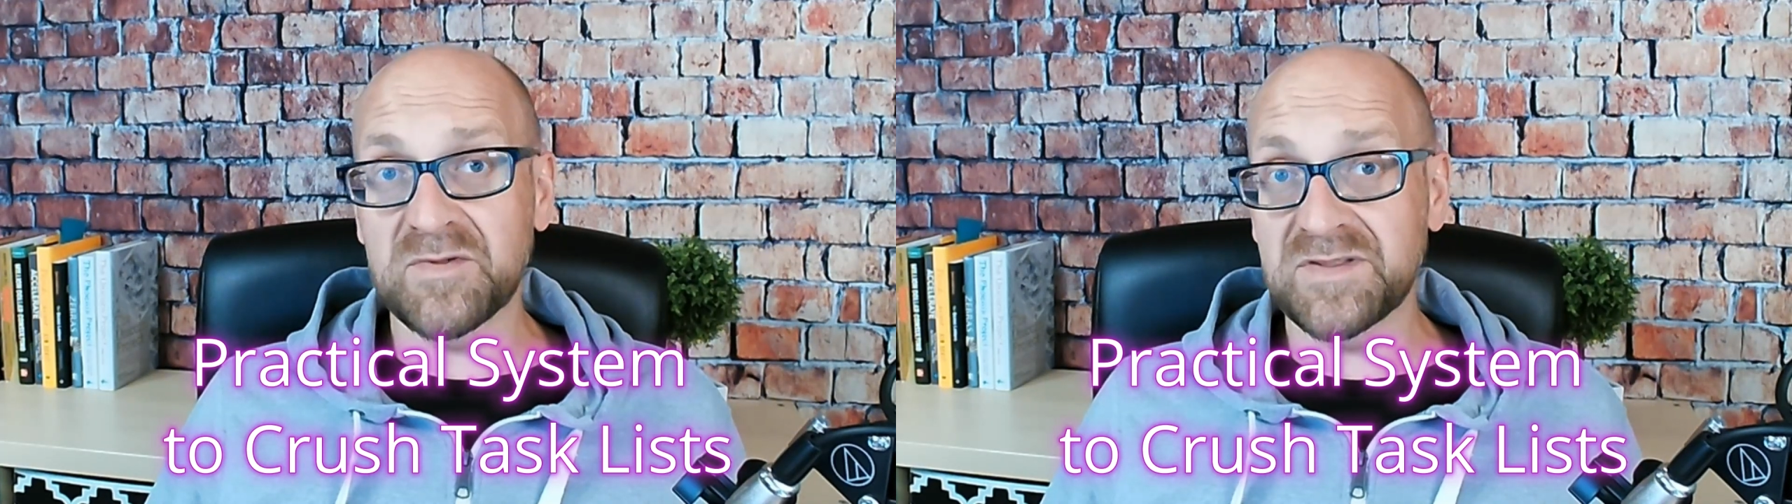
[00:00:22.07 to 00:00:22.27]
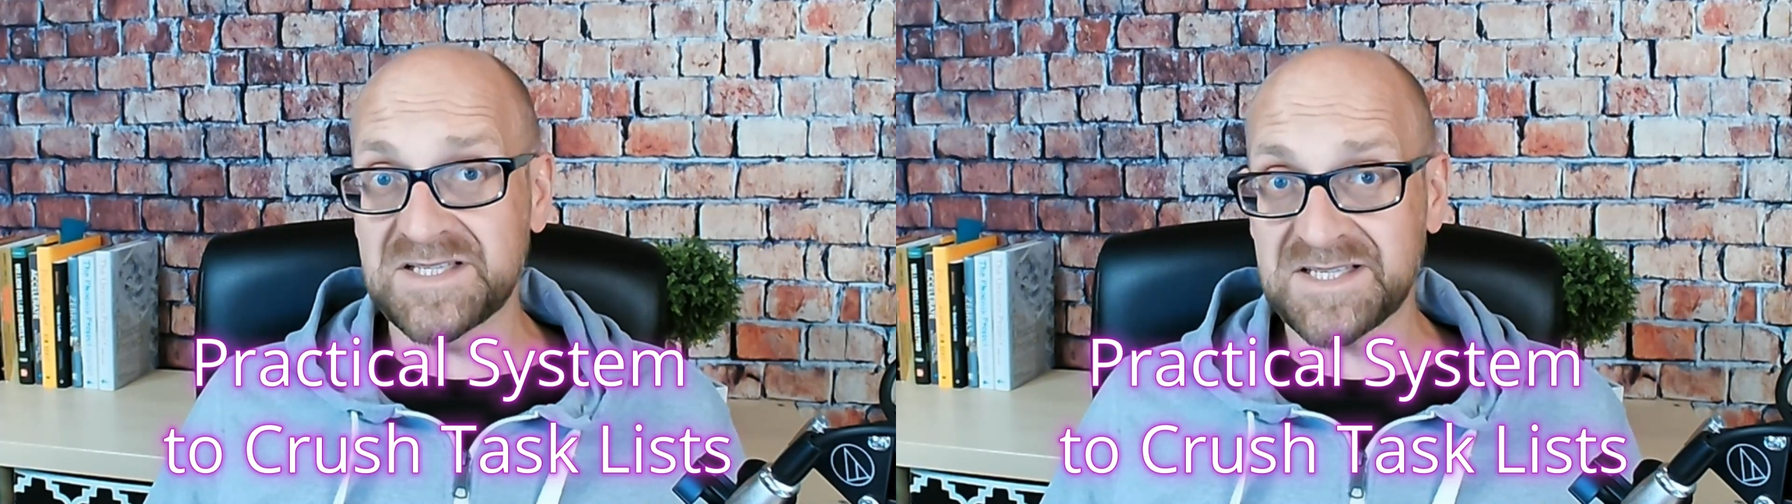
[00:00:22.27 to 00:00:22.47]

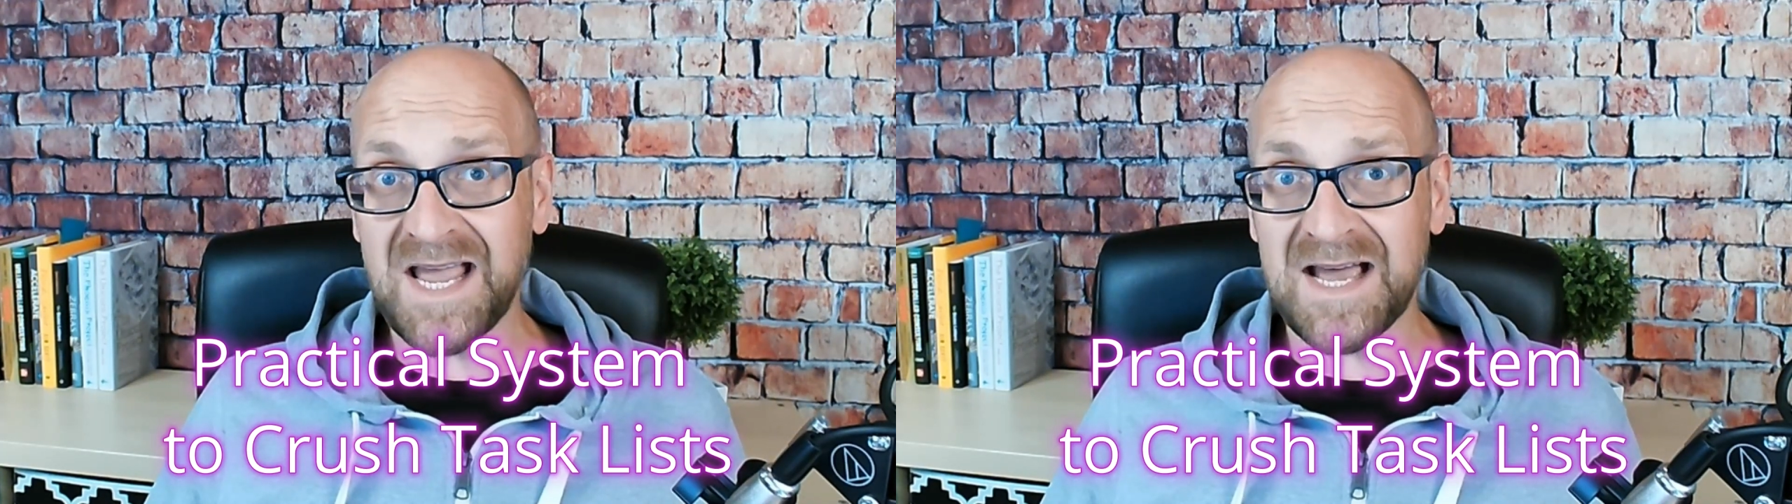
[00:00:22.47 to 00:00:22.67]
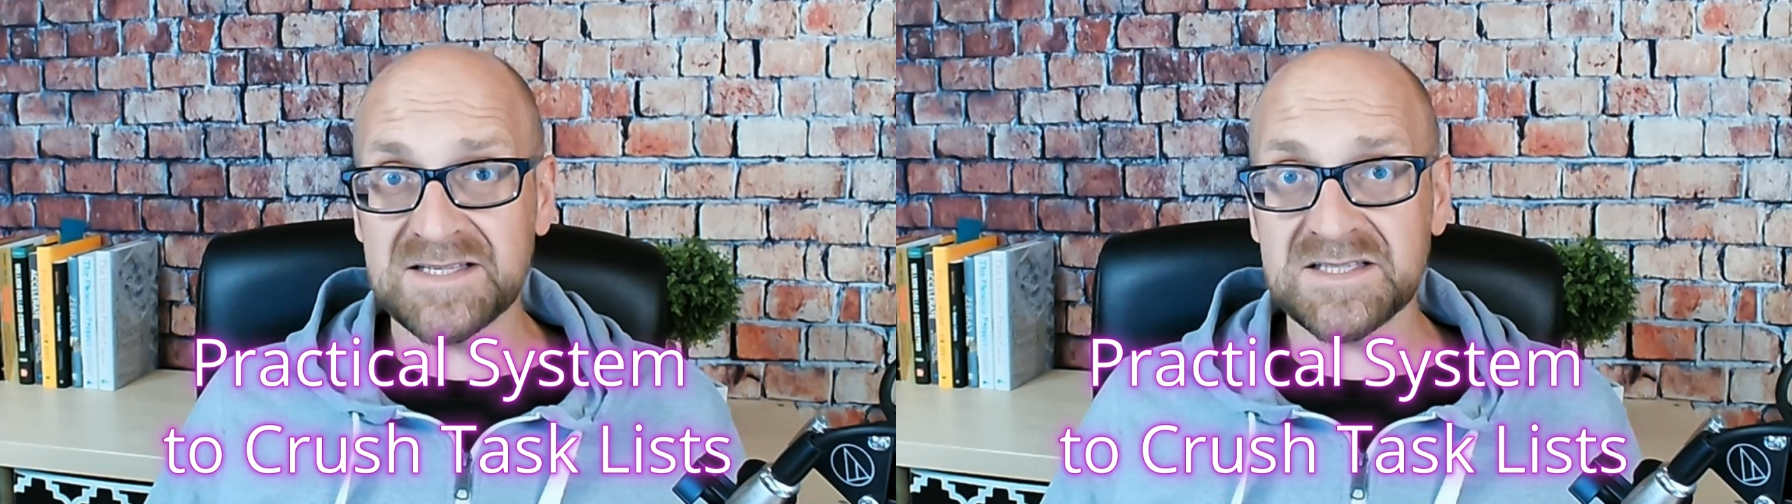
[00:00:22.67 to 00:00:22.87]
of these
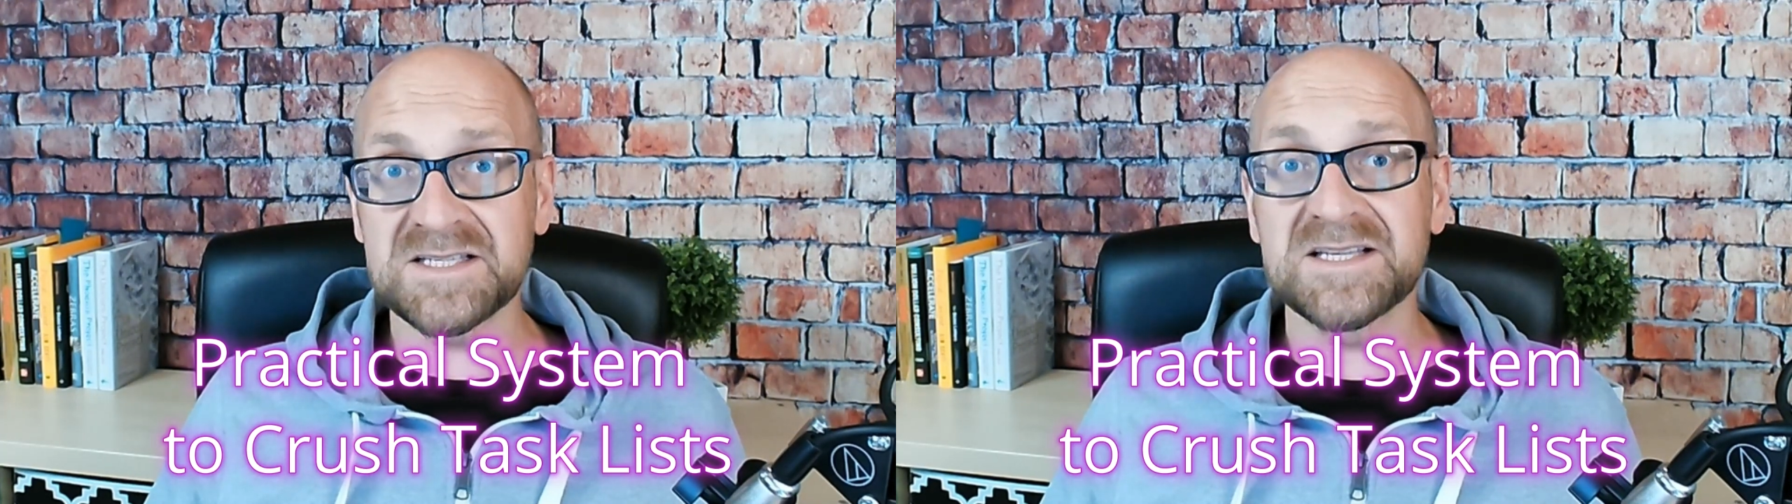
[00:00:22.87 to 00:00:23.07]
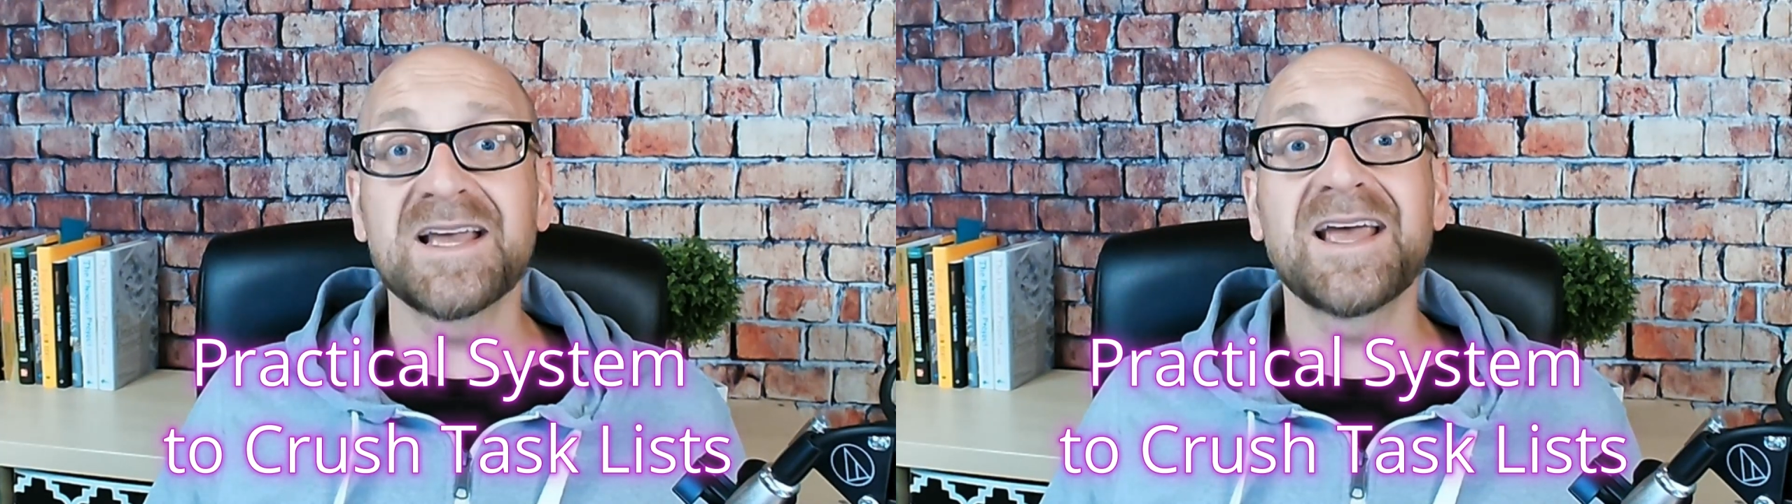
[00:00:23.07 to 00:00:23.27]
tasks